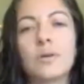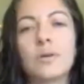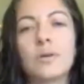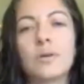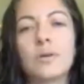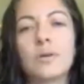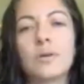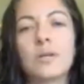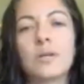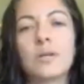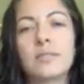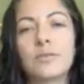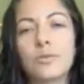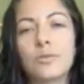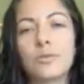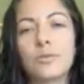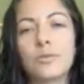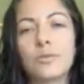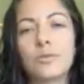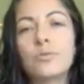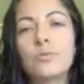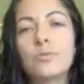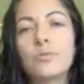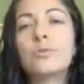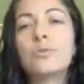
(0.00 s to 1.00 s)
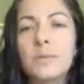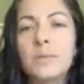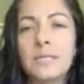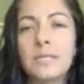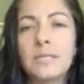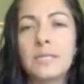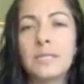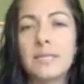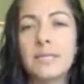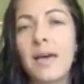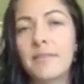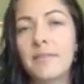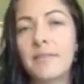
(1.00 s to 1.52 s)
These are referring
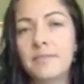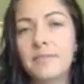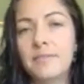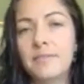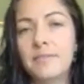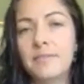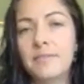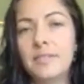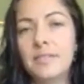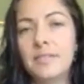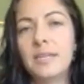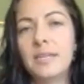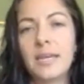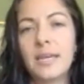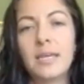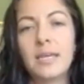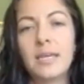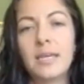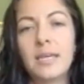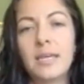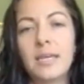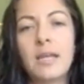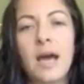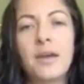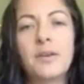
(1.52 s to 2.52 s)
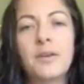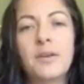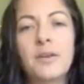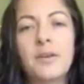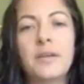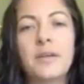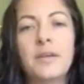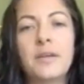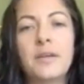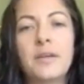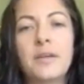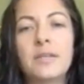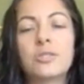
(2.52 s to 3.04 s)
to a sense of guru means heavy
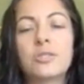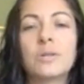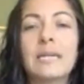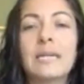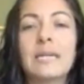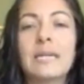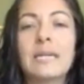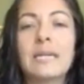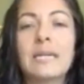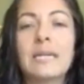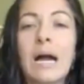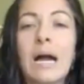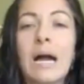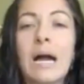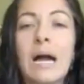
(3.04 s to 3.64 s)
in Ayurveda.